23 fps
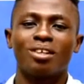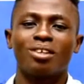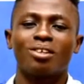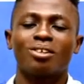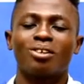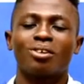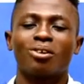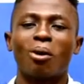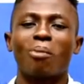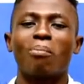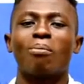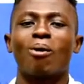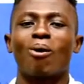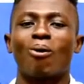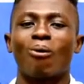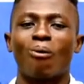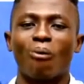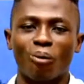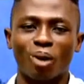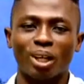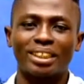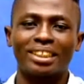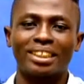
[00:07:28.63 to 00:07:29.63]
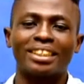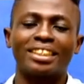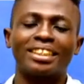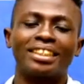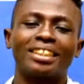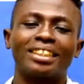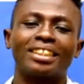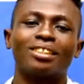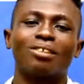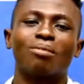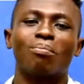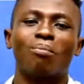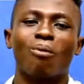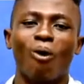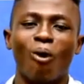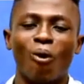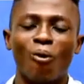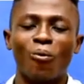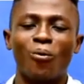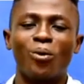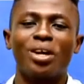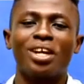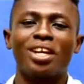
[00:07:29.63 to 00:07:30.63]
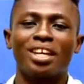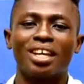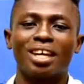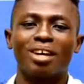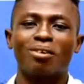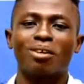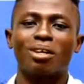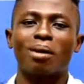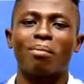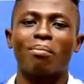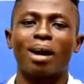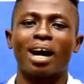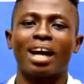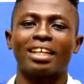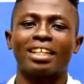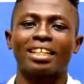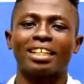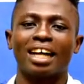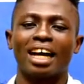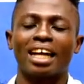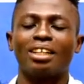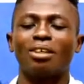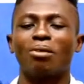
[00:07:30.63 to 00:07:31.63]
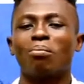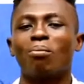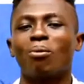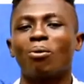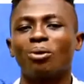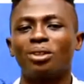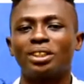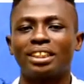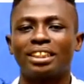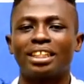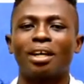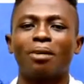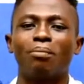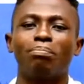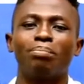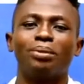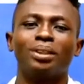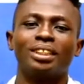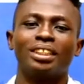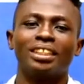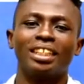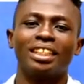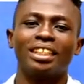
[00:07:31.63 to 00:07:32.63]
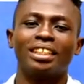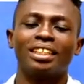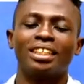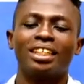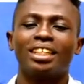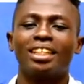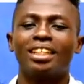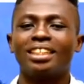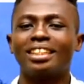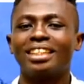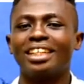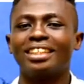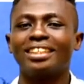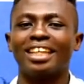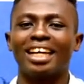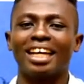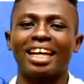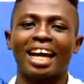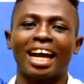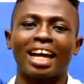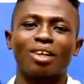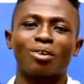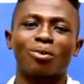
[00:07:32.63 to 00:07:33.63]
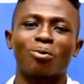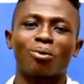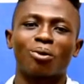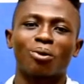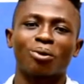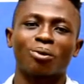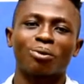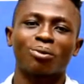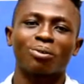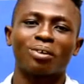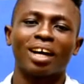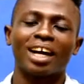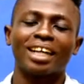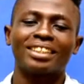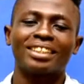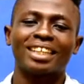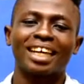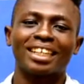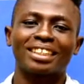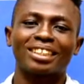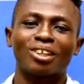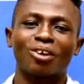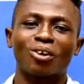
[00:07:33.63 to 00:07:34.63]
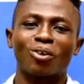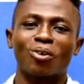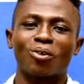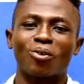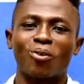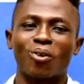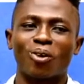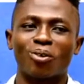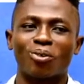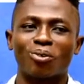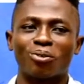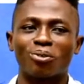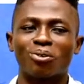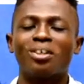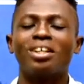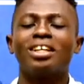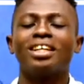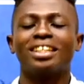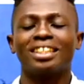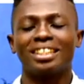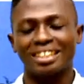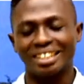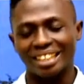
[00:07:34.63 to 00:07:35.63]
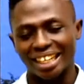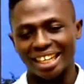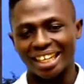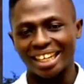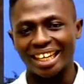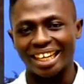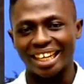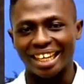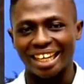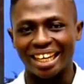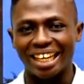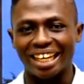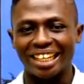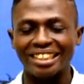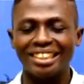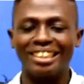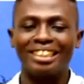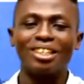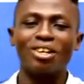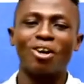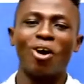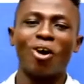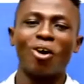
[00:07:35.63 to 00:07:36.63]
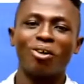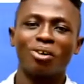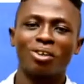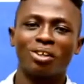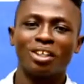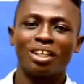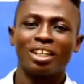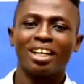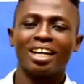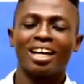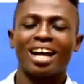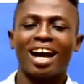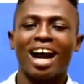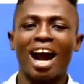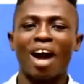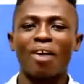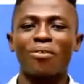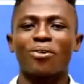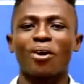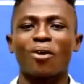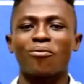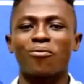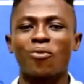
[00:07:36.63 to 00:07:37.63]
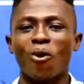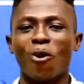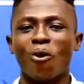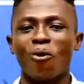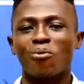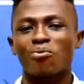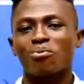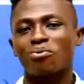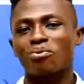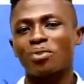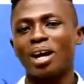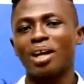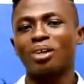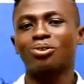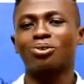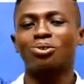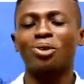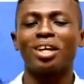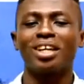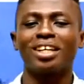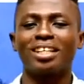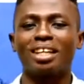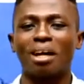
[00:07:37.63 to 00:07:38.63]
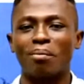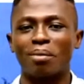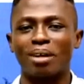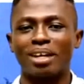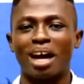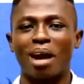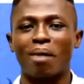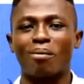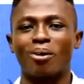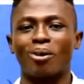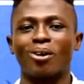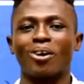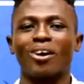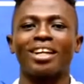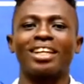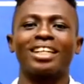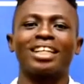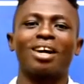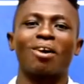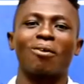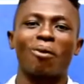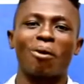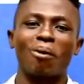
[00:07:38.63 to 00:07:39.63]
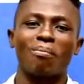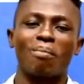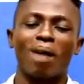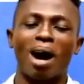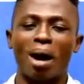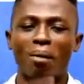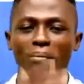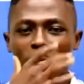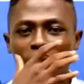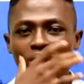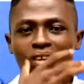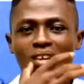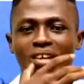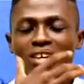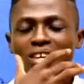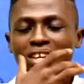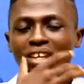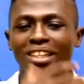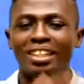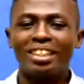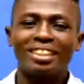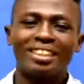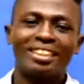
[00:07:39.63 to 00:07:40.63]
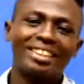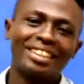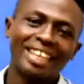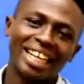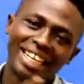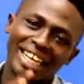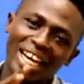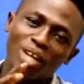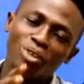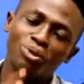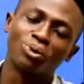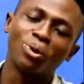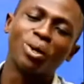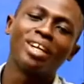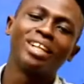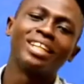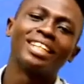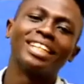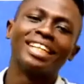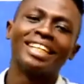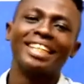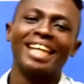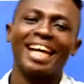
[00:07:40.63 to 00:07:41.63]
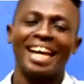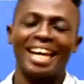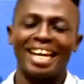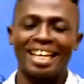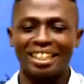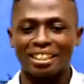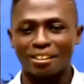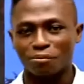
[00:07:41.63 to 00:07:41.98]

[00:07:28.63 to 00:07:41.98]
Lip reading: or more quatsent in more wind, even the madden and no more scape PD, Niger, local, at us or local. Yeah, intino, I shall fall first to Lina, Madame, and only a warm up. Second to Lina day.